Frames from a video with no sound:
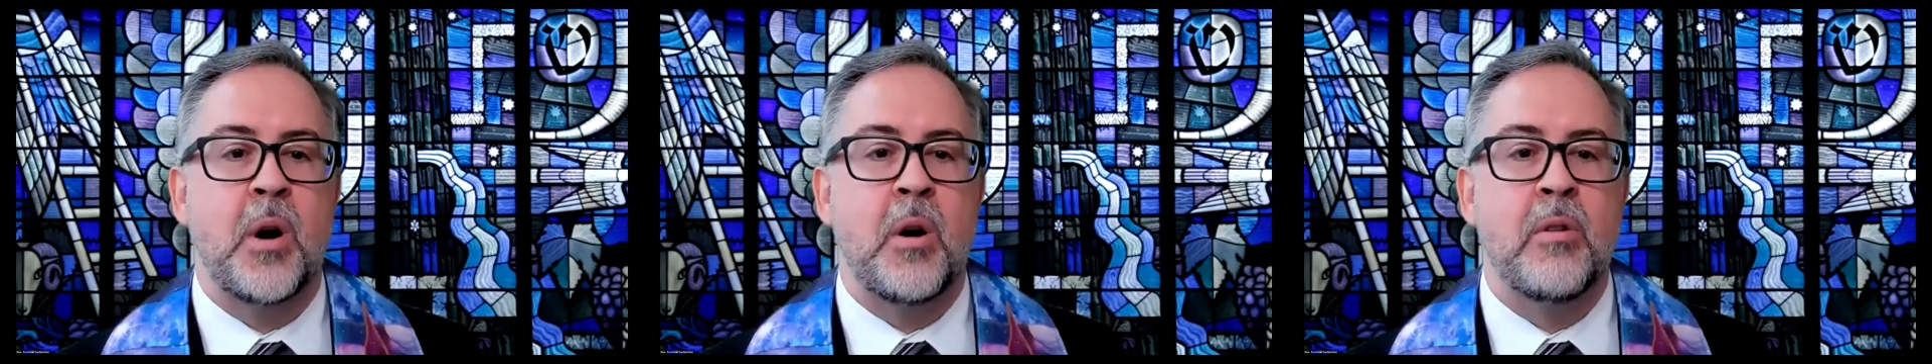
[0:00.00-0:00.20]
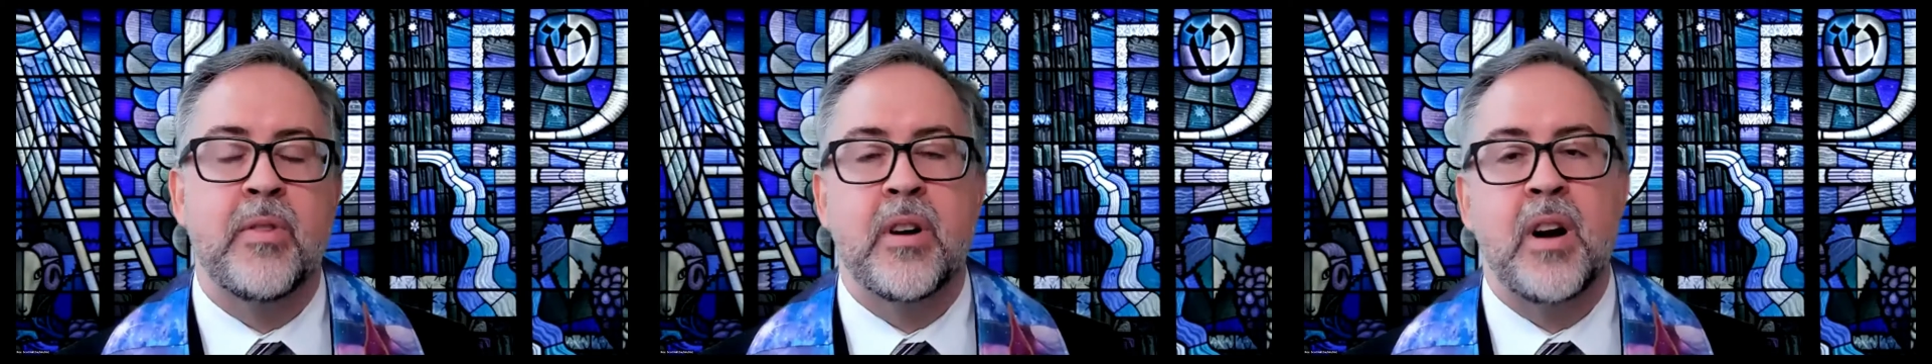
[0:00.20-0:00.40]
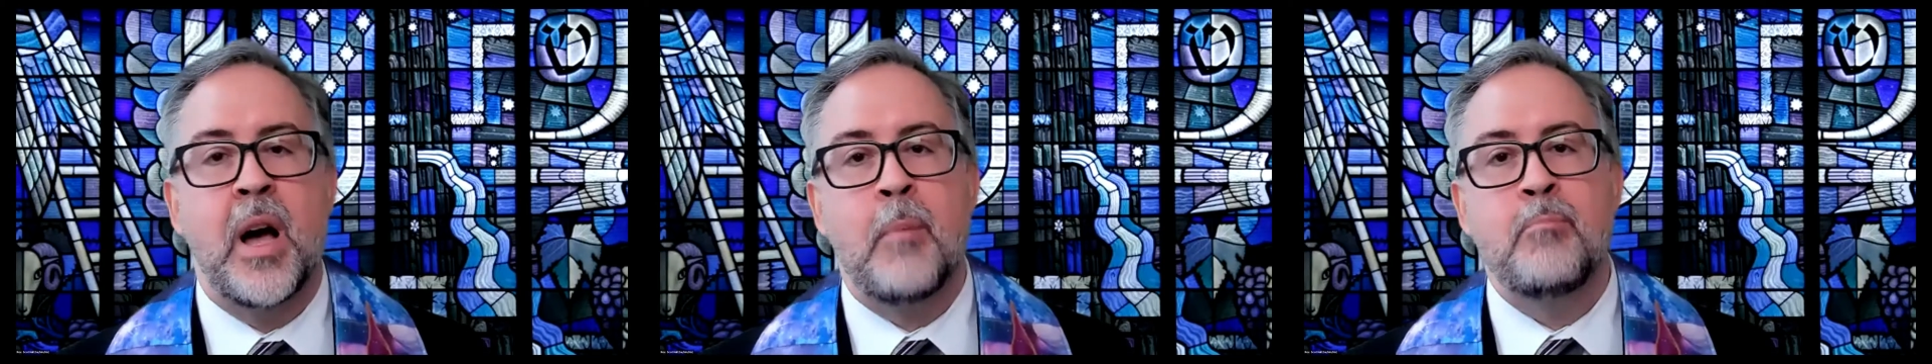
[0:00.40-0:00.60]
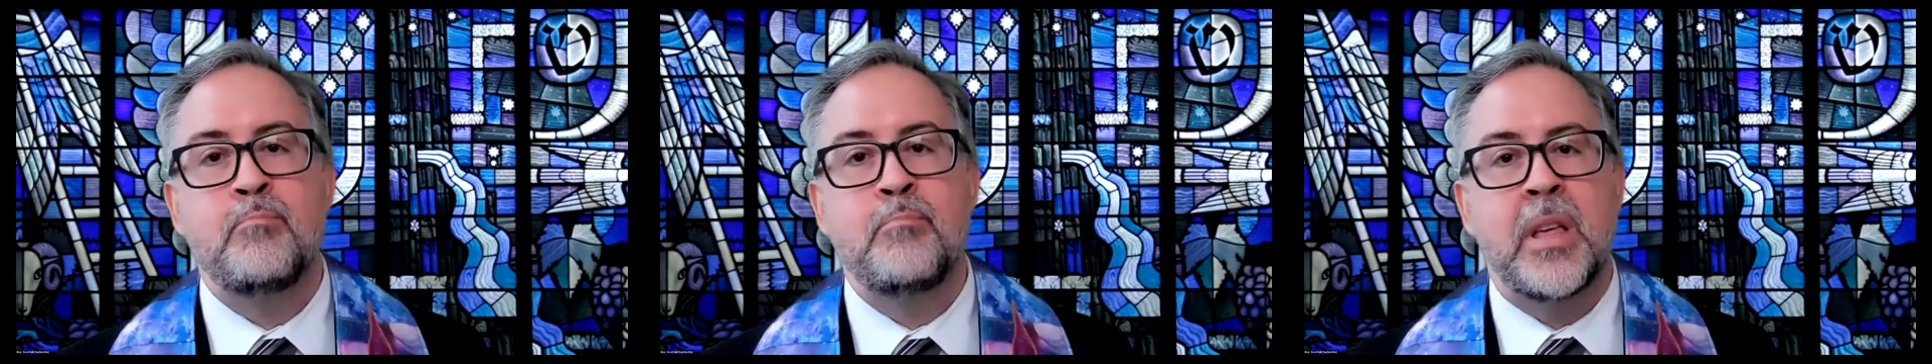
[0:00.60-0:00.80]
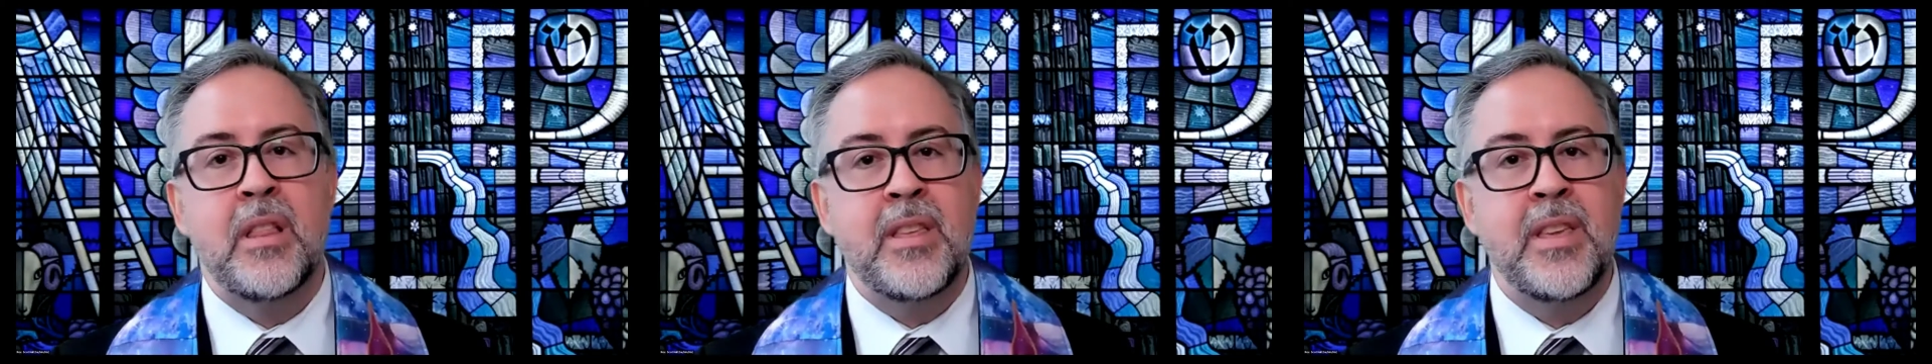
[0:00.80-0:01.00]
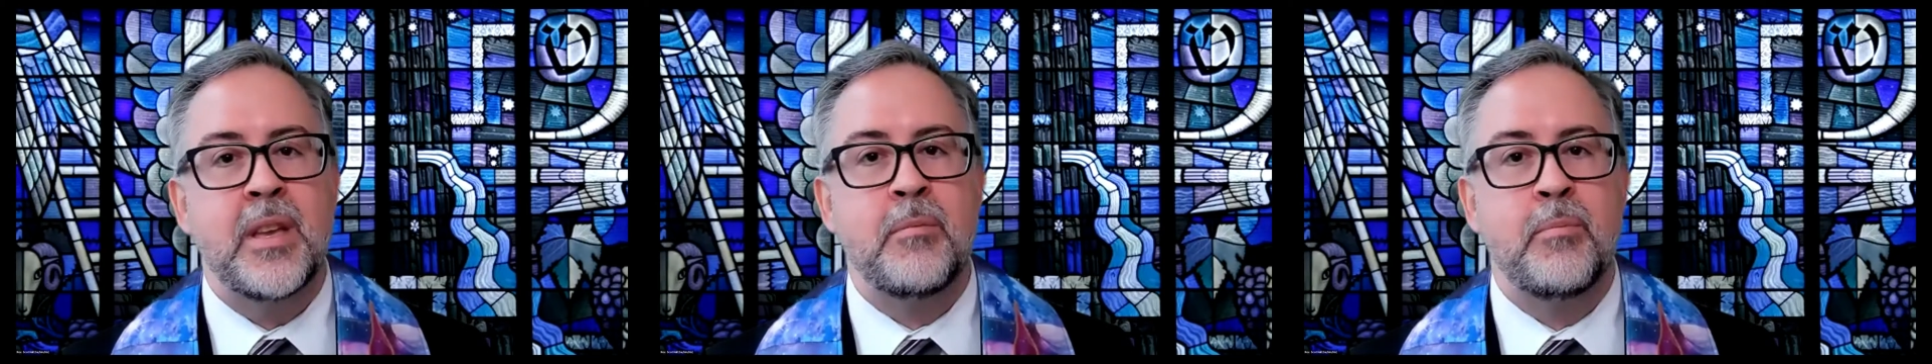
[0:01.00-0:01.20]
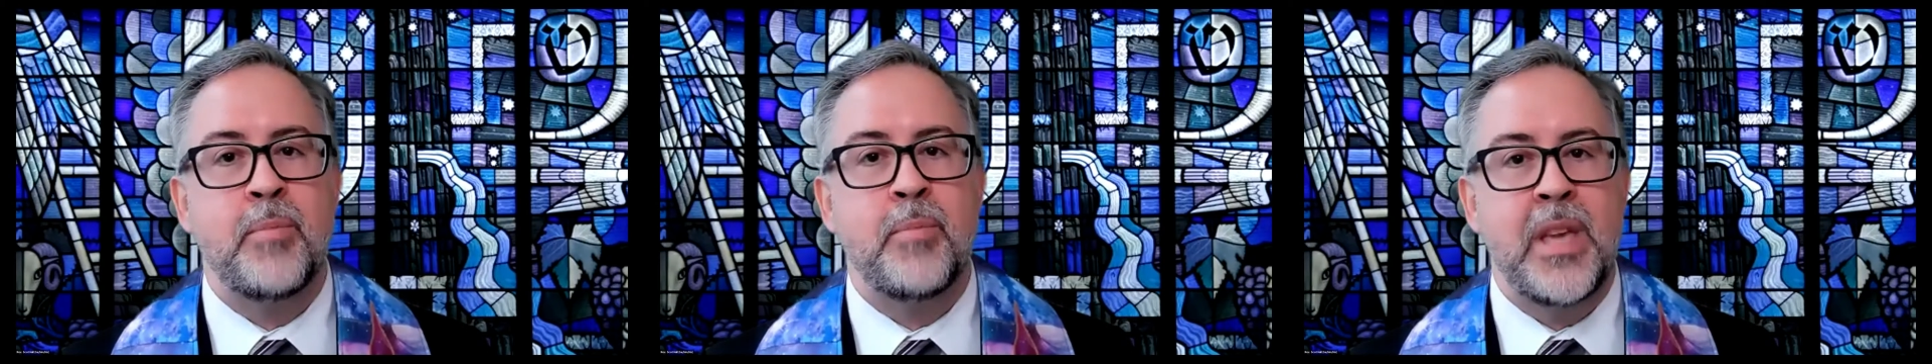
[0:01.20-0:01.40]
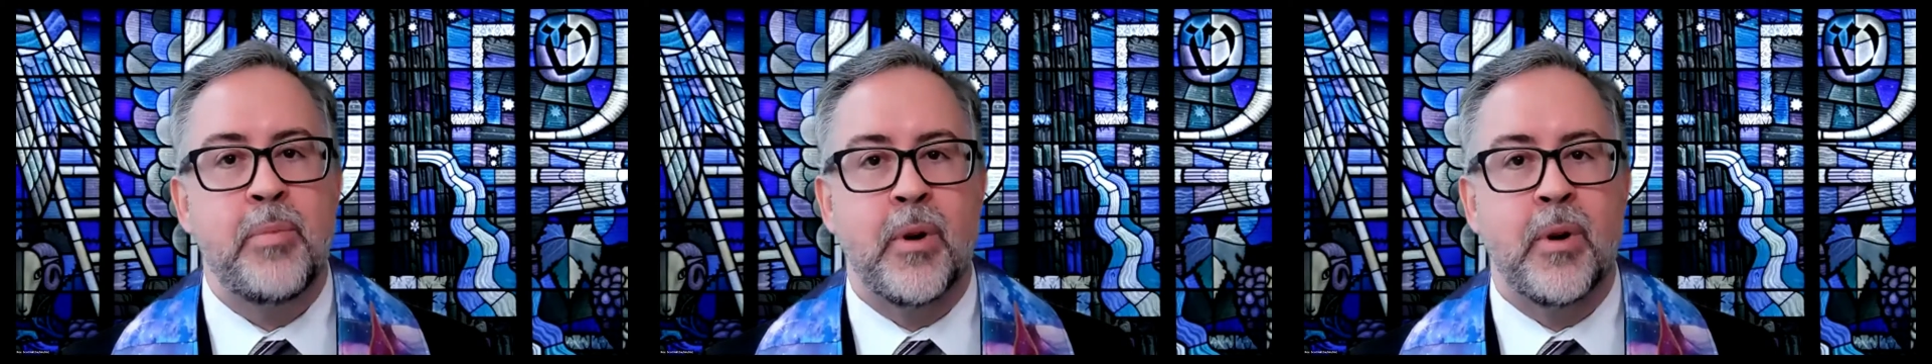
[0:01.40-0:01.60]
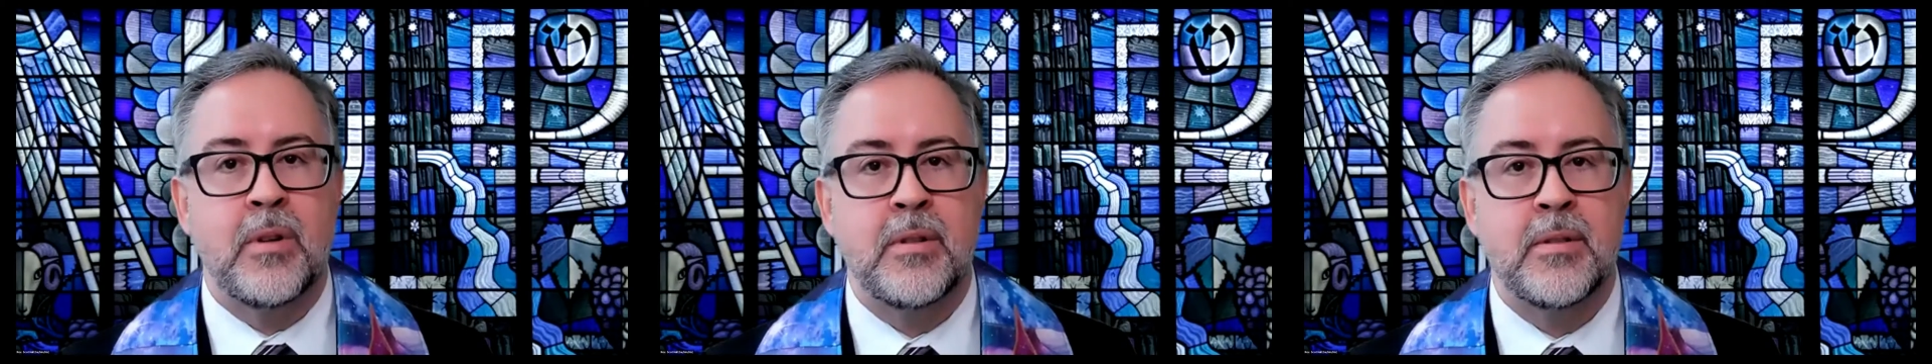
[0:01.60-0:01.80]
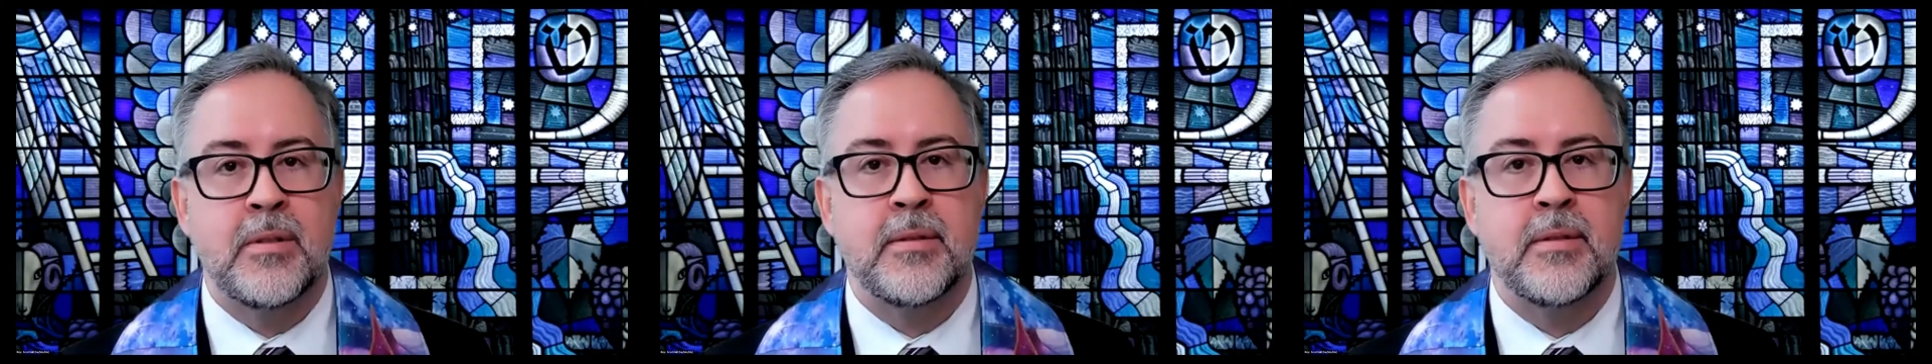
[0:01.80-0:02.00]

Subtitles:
over 1 million people.